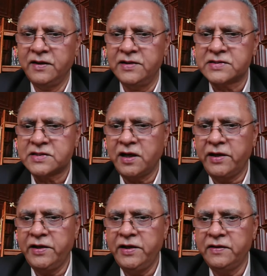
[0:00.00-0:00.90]
Insta
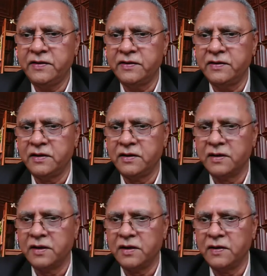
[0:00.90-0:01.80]
ID, yeah,